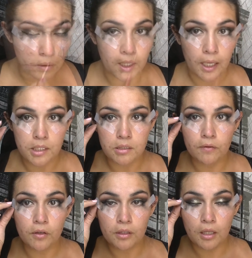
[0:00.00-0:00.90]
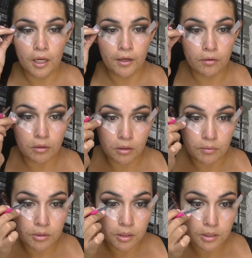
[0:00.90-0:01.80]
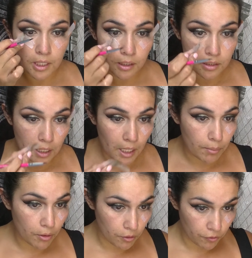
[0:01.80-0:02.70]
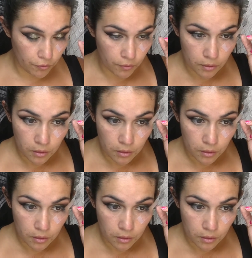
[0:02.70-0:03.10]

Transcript: Okay, so I've got the liner on. I'm just going to take the tape off.